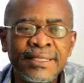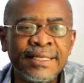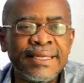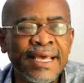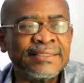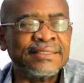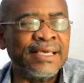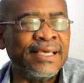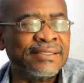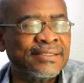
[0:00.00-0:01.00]
The
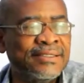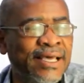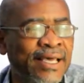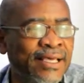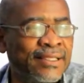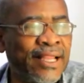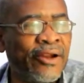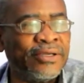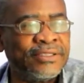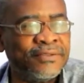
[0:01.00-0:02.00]
next is the
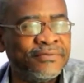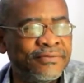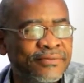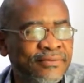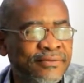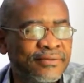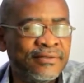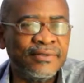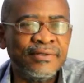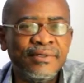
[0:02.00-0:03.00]
narrative.
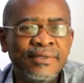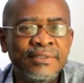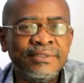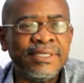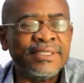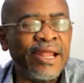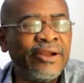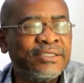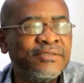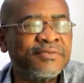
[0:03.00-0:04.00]
The
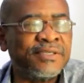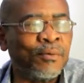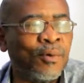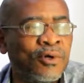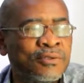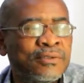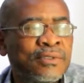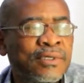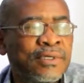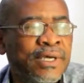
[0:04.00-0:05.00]
narrative sermon
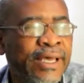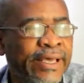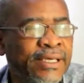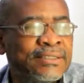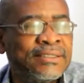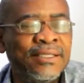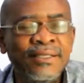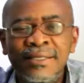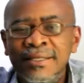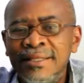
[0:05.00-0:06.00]
is
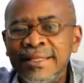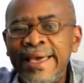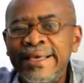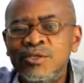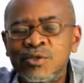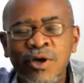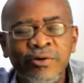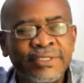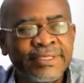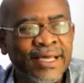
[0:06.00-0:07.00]
like
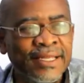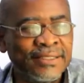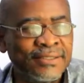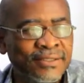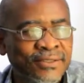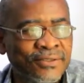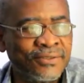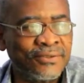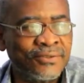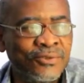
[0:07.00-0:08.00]
storytelling.
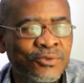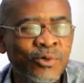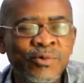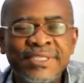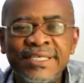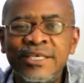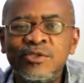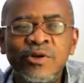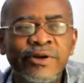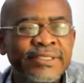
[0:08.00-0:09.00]
So we say the
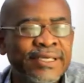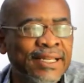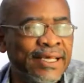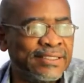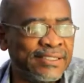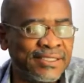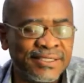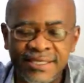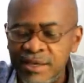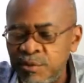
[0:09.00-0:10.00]
storyteller's
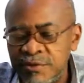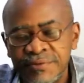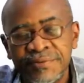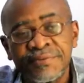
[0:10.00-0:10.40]
sermon.